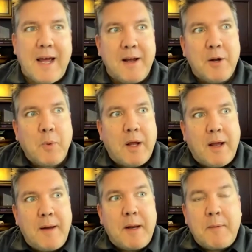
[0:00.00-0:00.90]

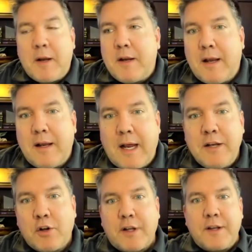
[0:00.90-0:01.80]
title.
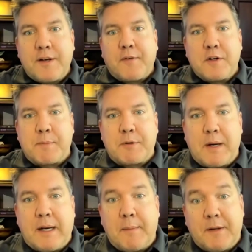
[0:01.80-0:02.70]
And you look at the difference between,